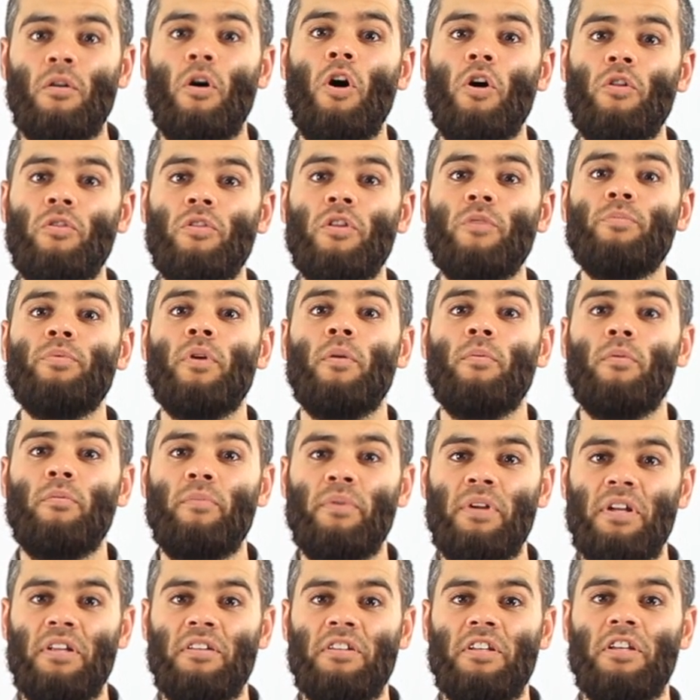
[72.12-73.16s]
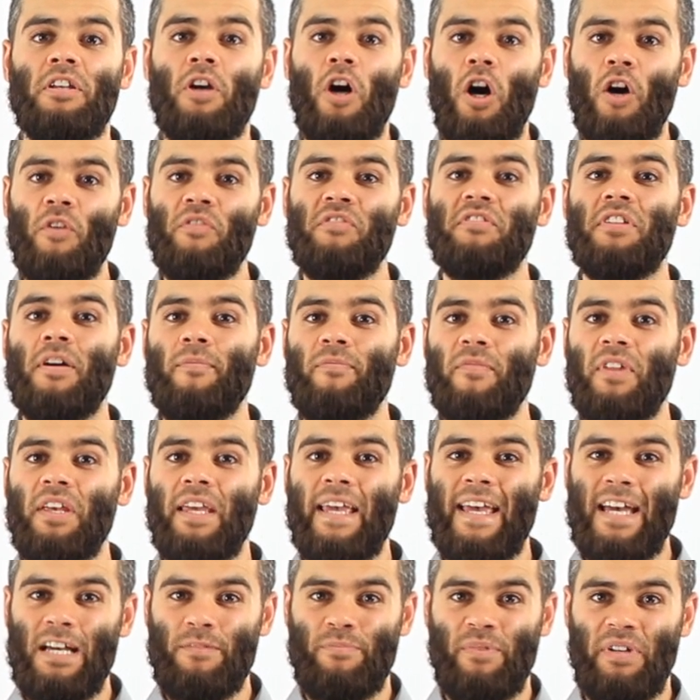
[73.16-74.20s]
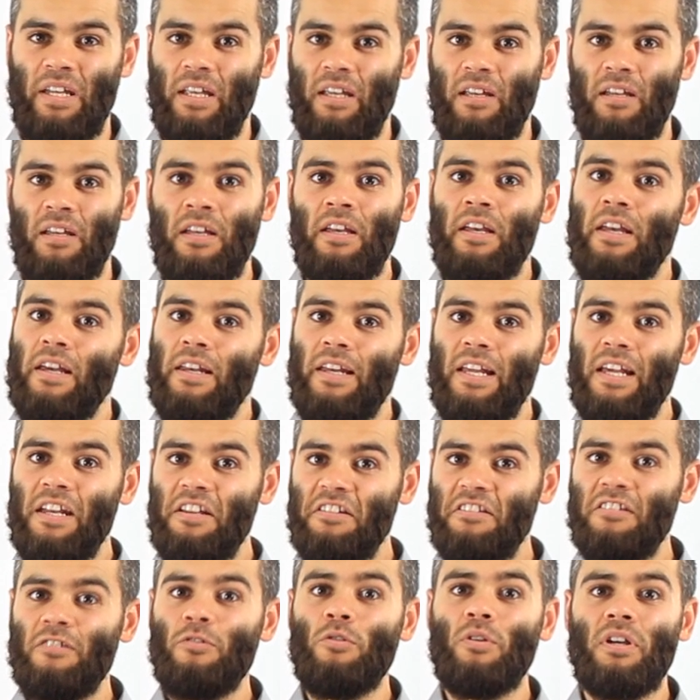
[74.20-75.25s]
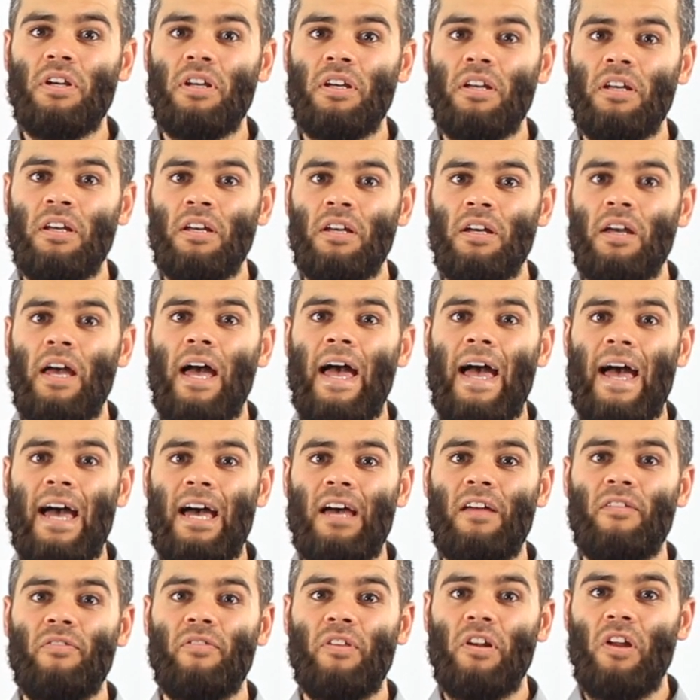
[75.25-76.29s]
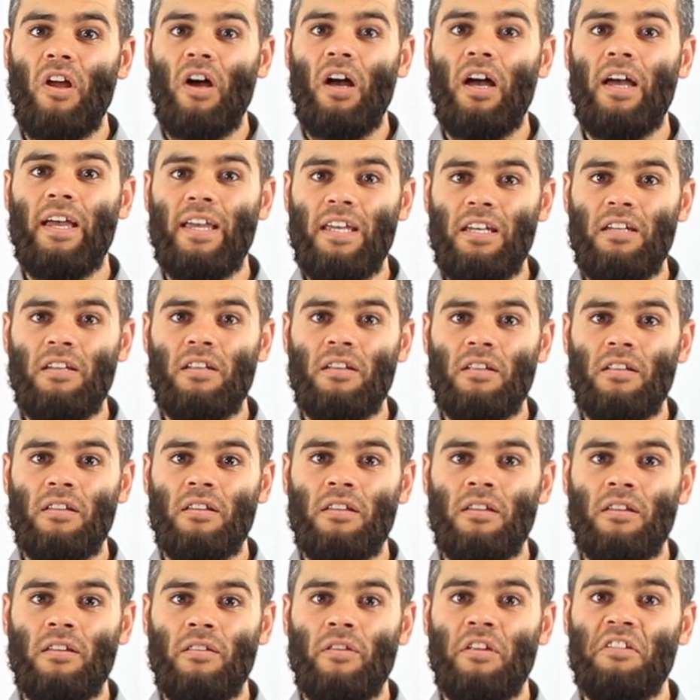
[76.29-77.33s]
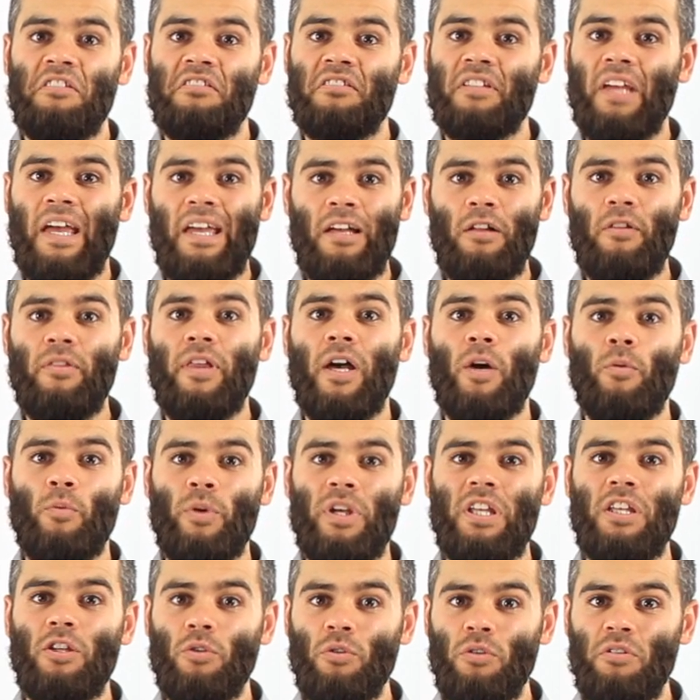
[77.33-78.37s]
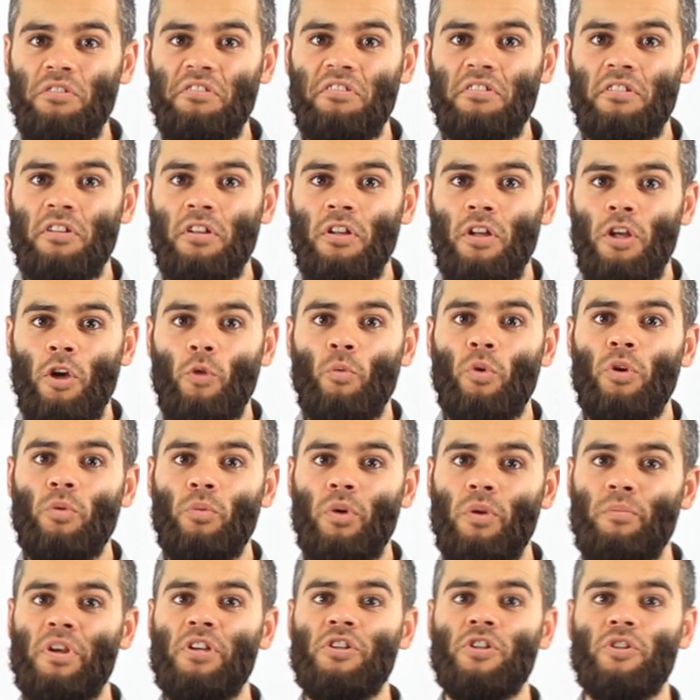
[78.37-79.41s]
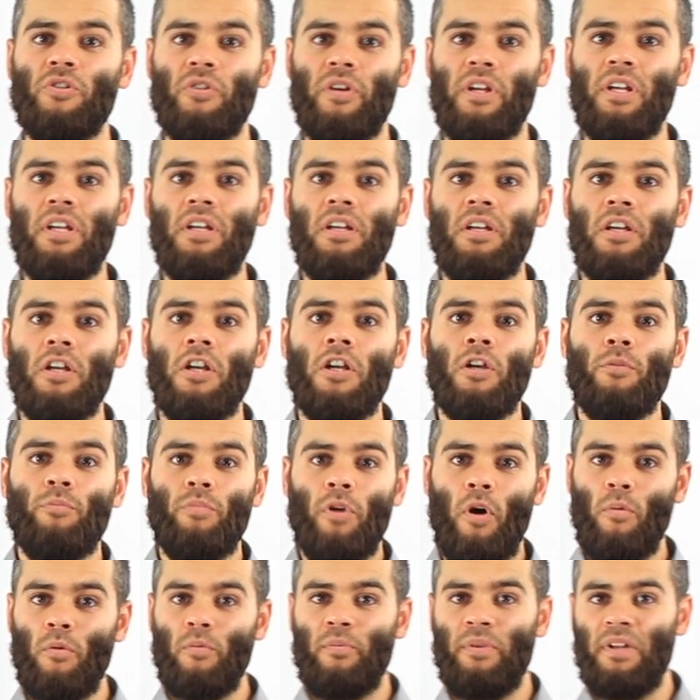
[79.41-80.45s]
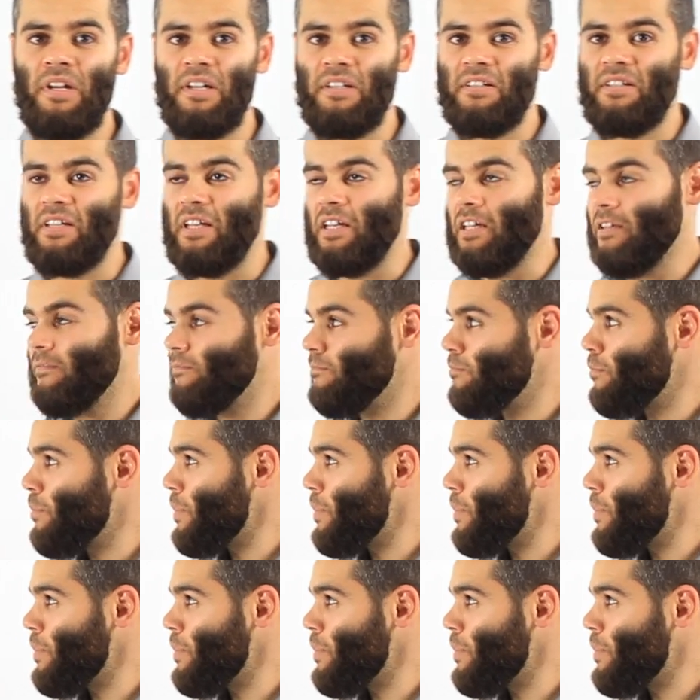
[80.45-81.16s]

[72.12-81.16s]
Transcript: on the probability of something happening. Let us look at the line, the scale that we use when we're measuring probability.